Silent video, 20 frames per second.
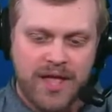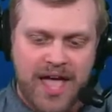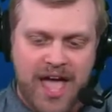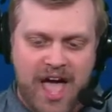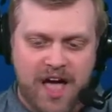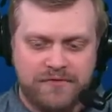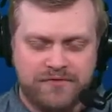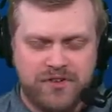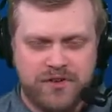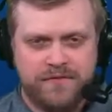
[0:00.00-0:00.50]

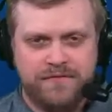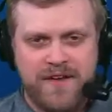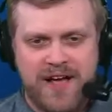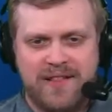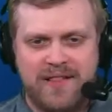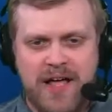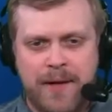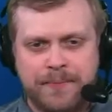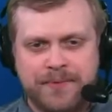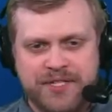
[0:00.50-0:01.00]
have
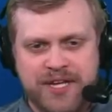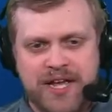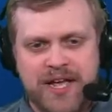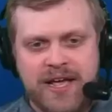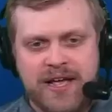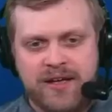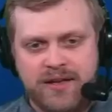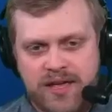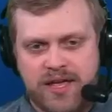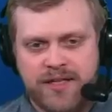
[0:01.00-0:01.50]
developed
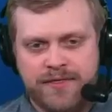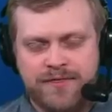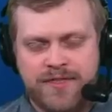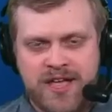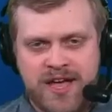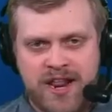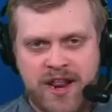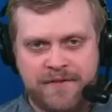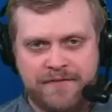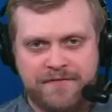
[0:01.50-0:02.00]
in
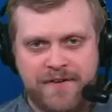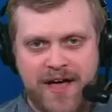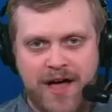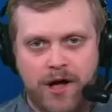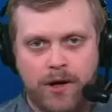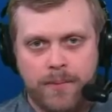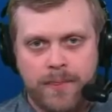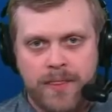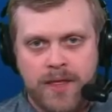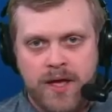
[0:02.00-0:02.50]
the N F
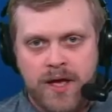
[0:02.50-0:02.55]
L.